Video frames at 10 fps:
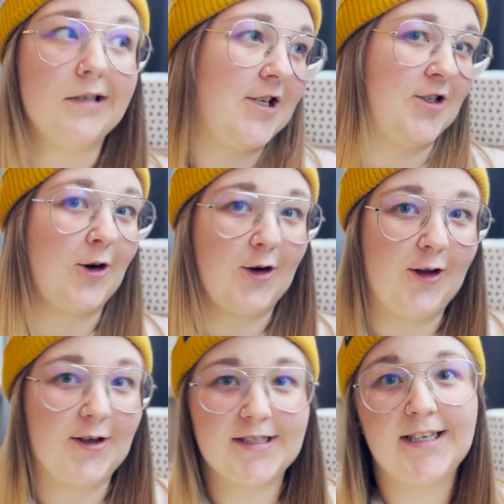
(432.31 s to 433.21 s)
It's not a
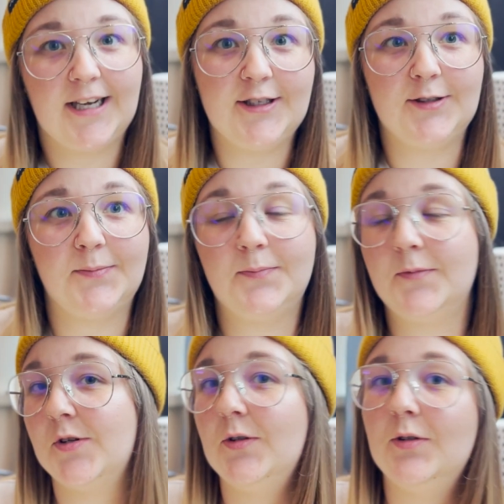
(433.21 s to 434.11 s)
lot, I know.
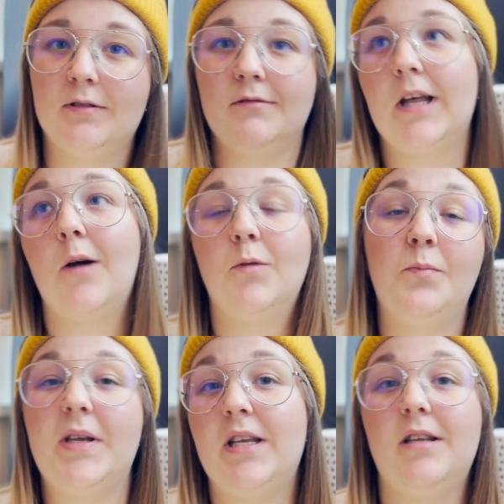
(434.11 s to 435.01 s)
So that will
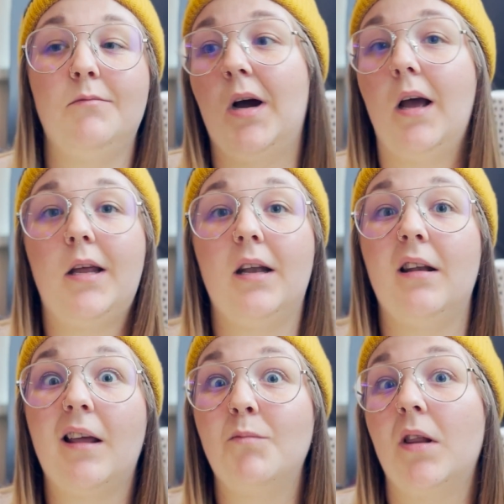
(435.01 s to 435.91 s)
be my
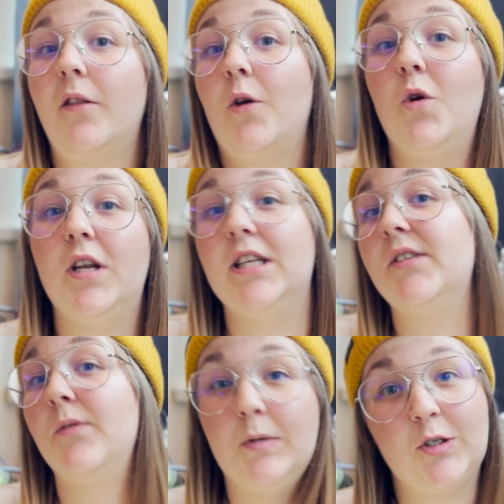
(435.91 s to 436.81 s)
9-month earnings
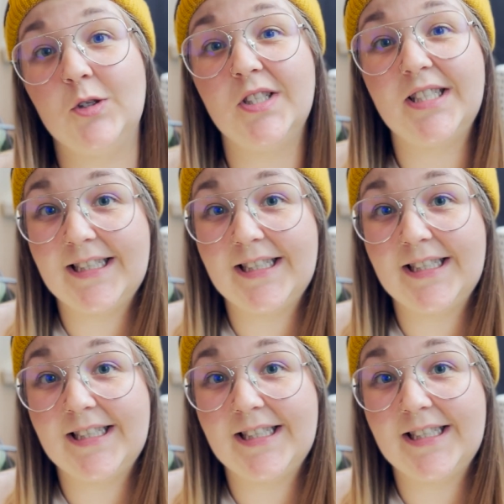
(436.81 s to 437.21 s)
for maternity